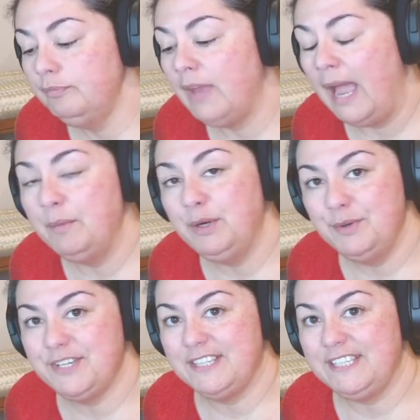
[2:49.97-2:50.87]
I would
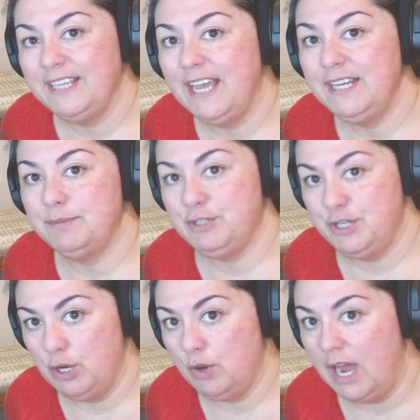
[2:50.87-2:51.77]
always get the lineup to
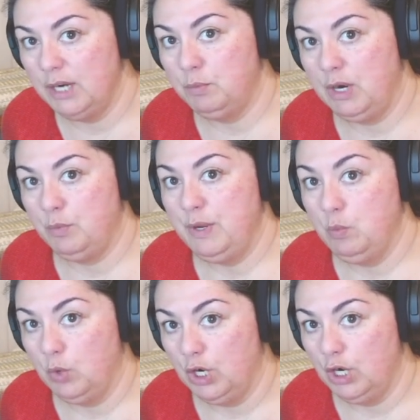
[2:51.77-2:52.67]
know kind of where we
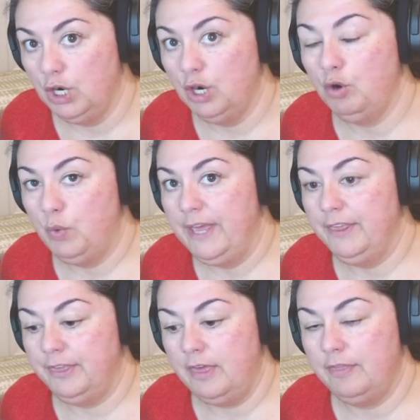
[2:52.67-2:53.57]
were with
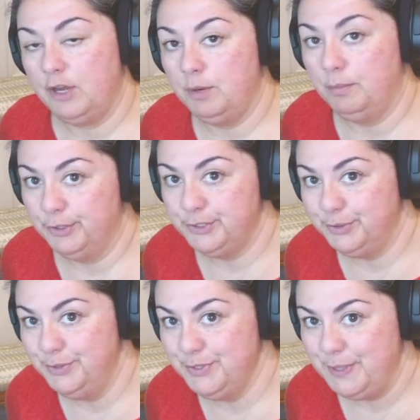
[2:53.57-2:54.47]
the
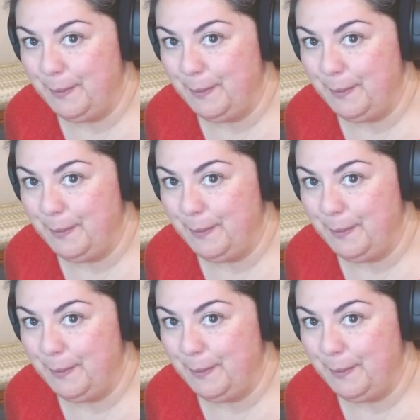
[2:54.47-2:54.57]
commercials.